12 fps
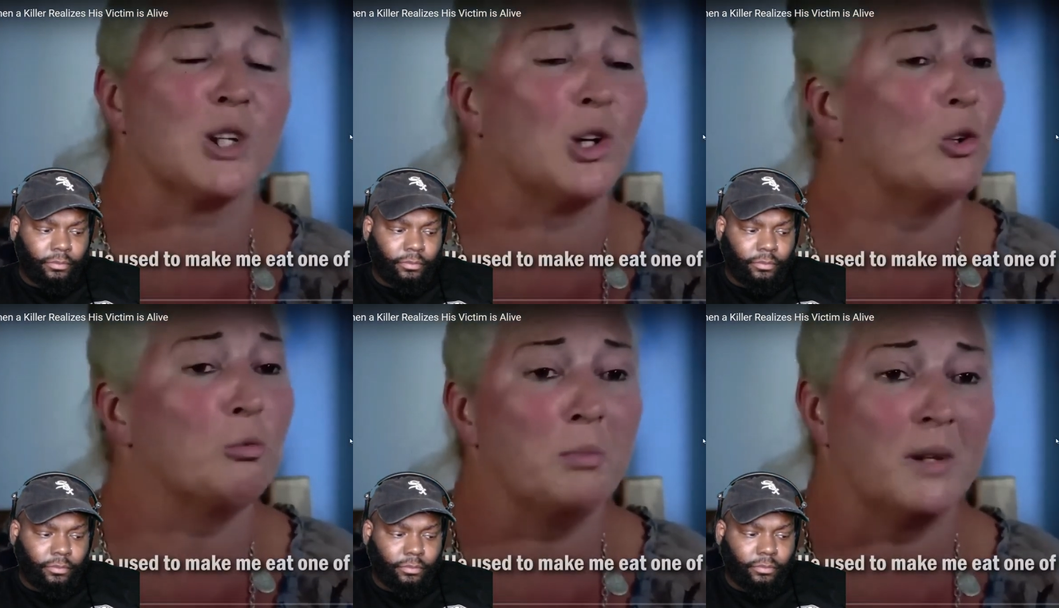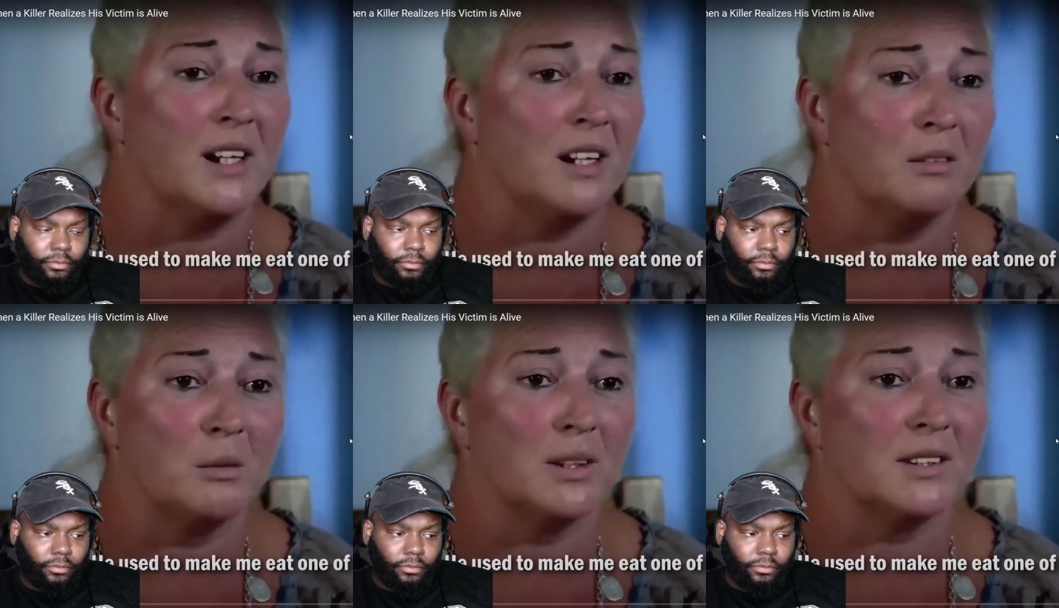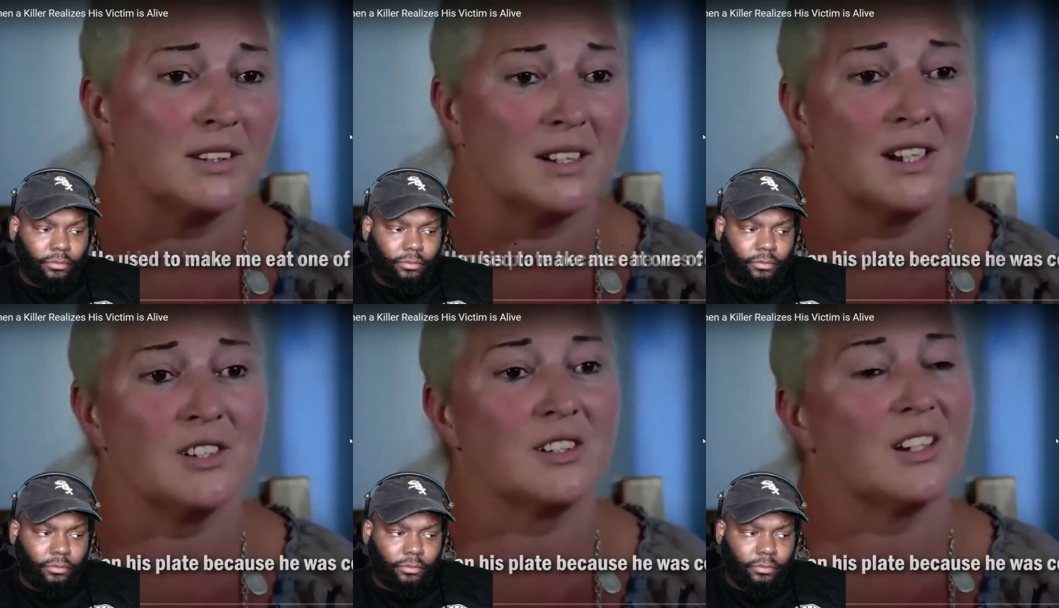Speaker 1: one of everything
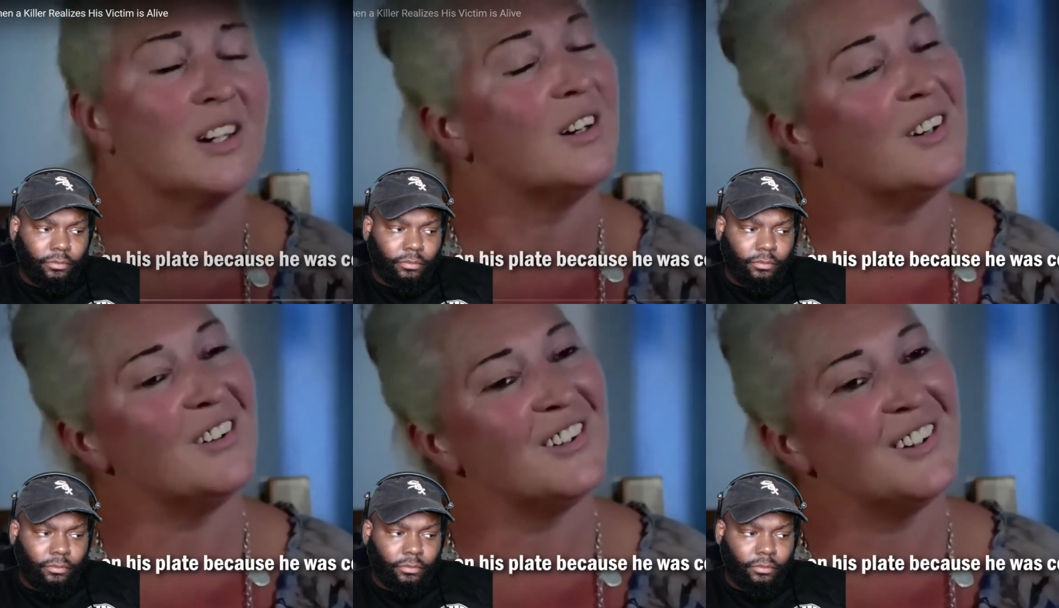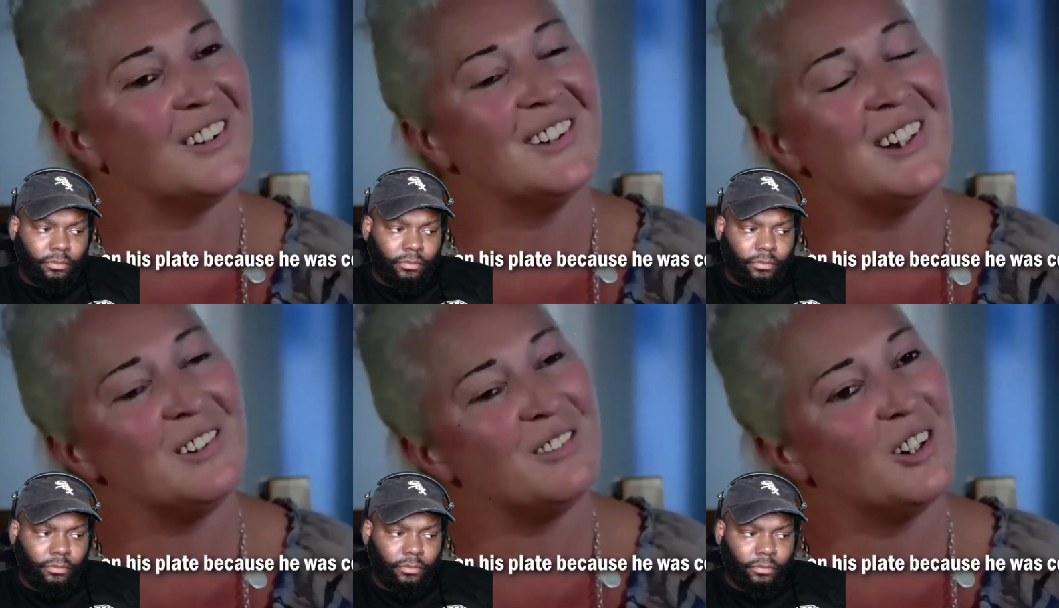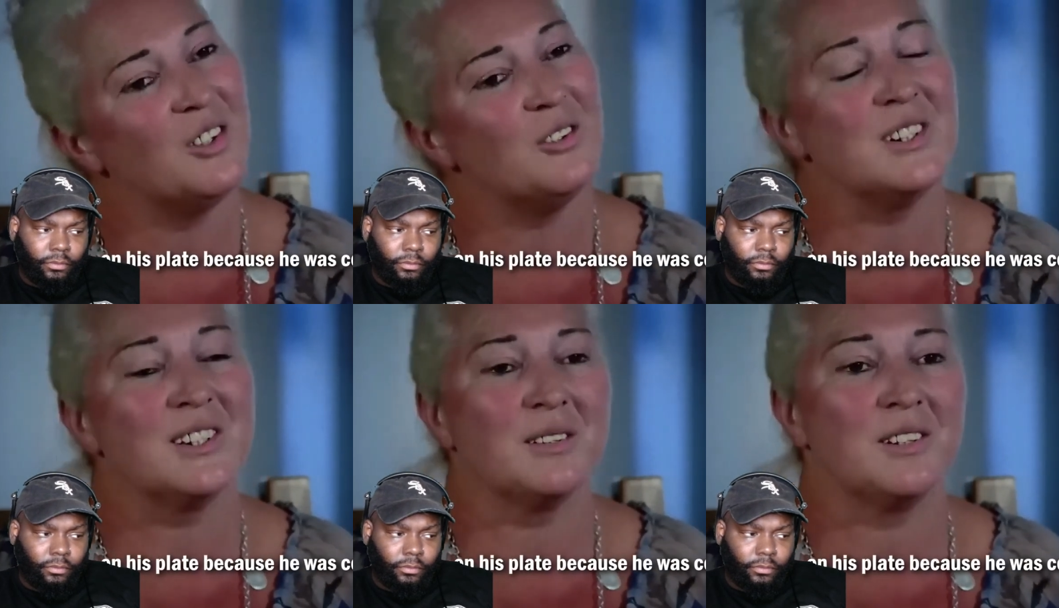on his plate because he was
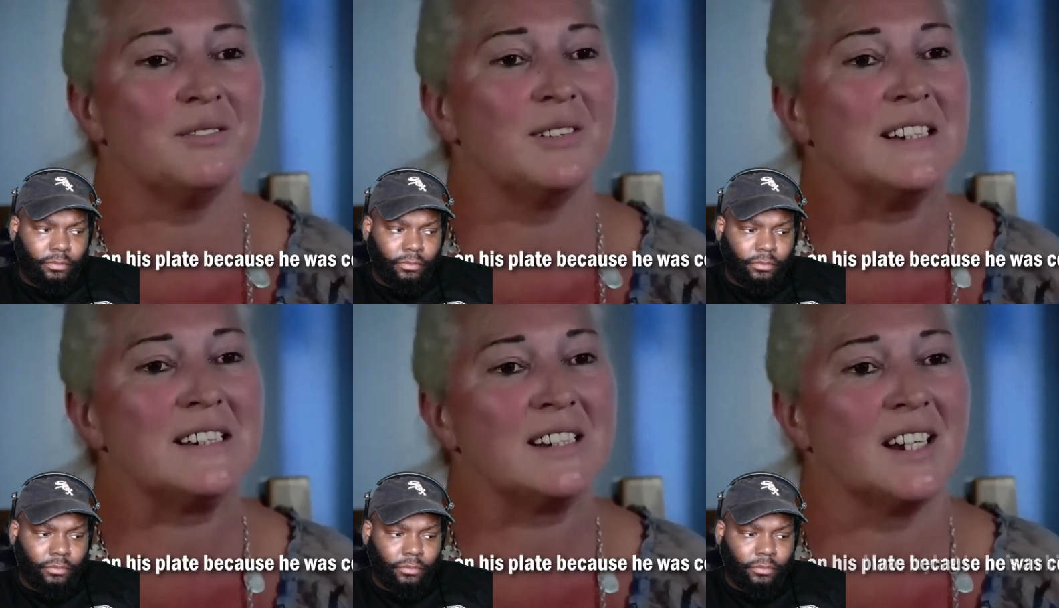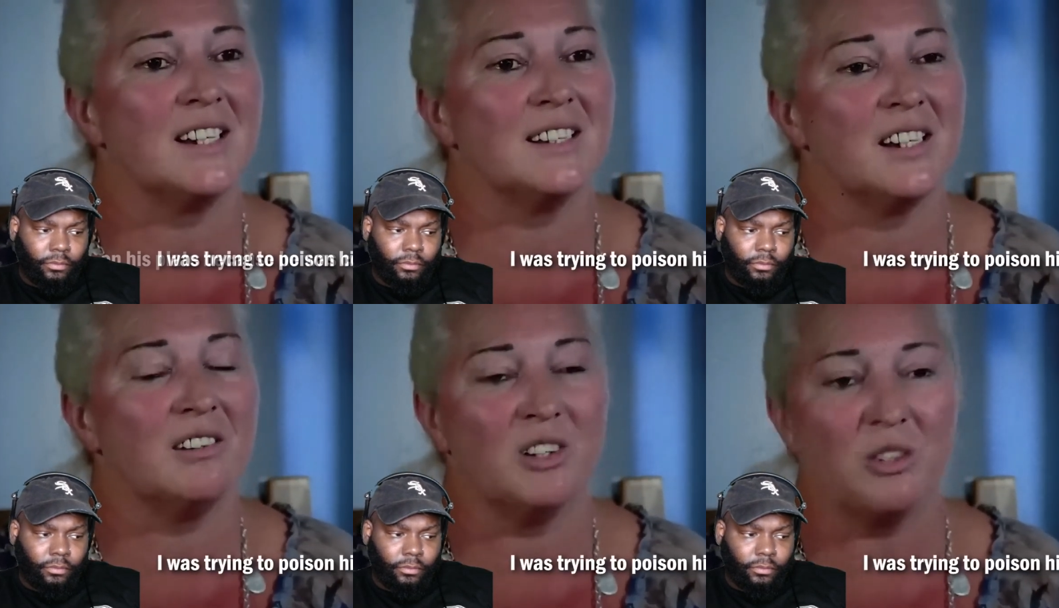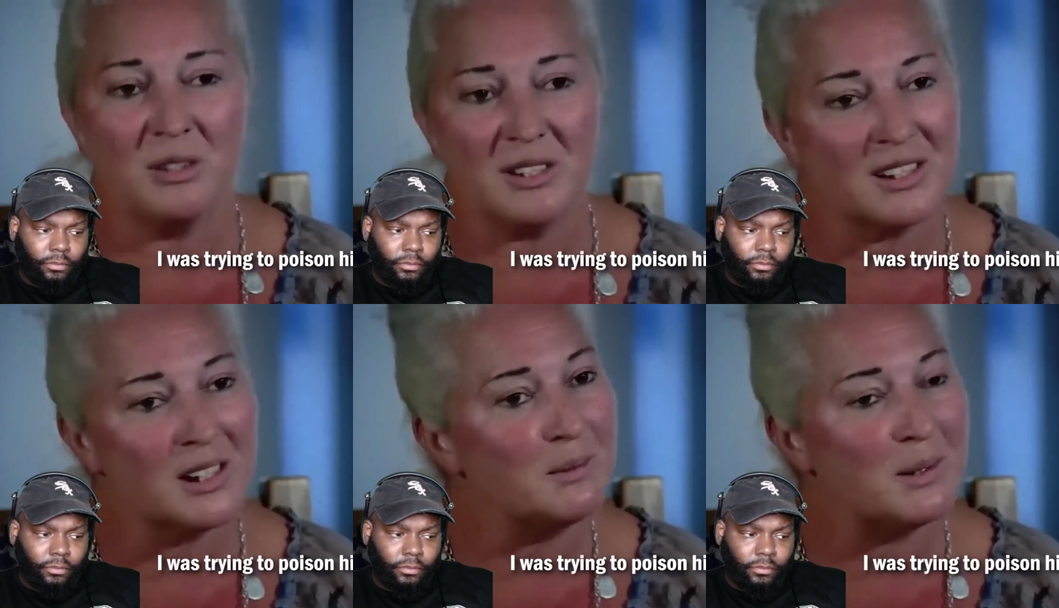convinced I was
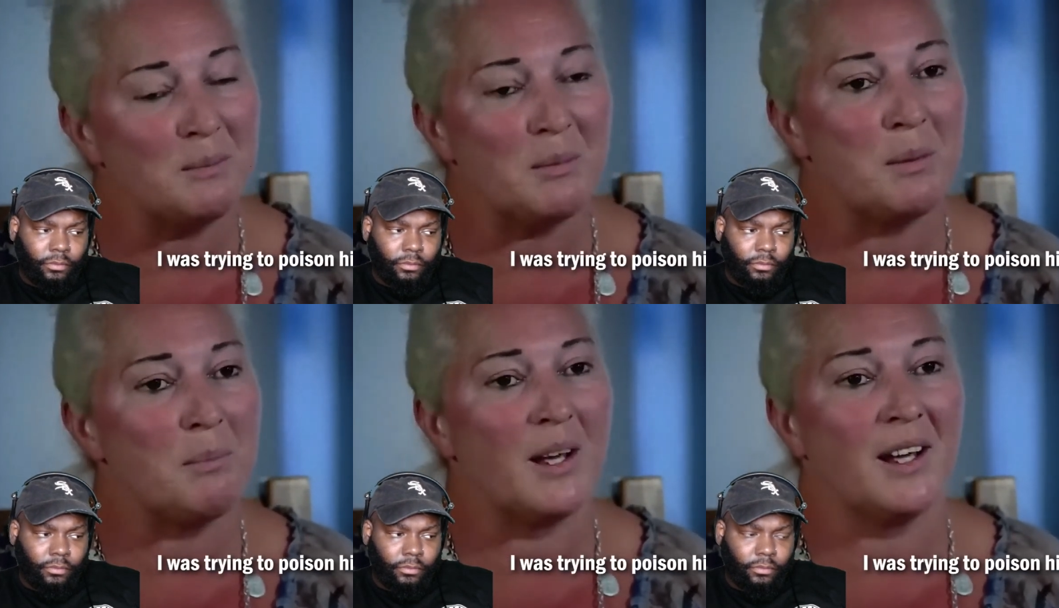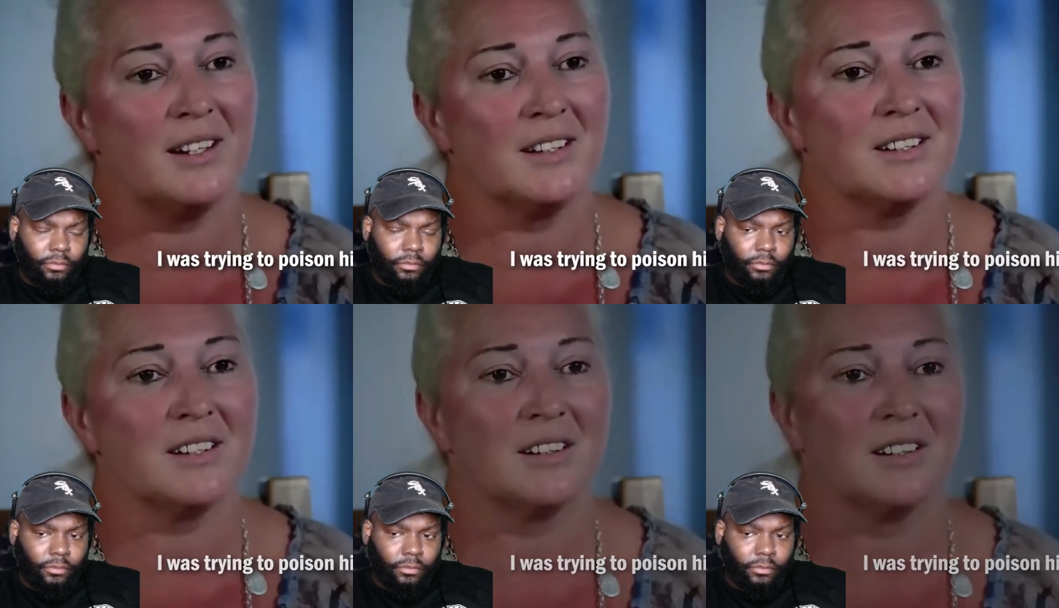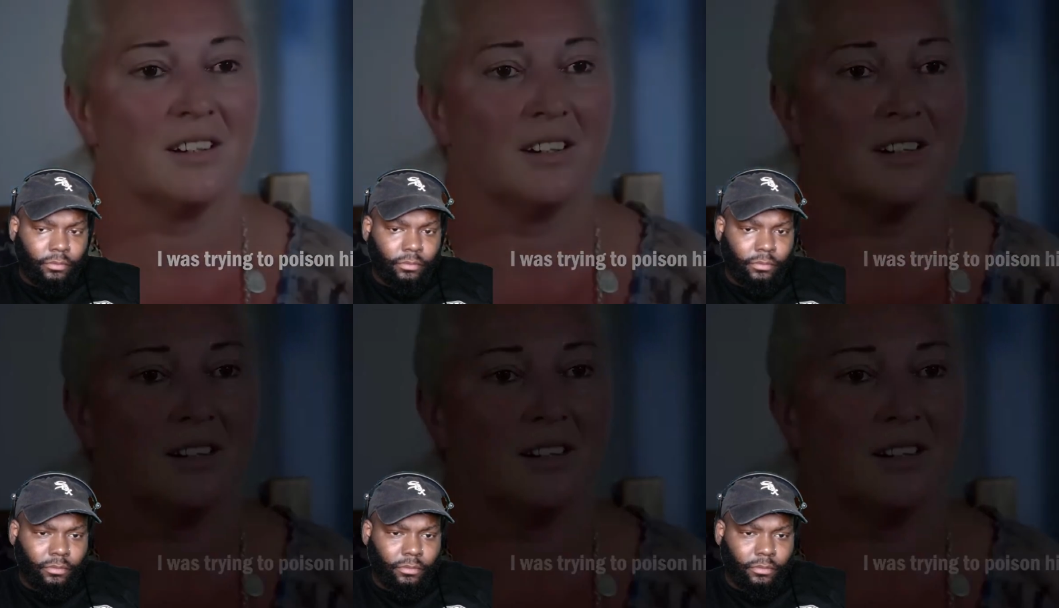trying to poison him.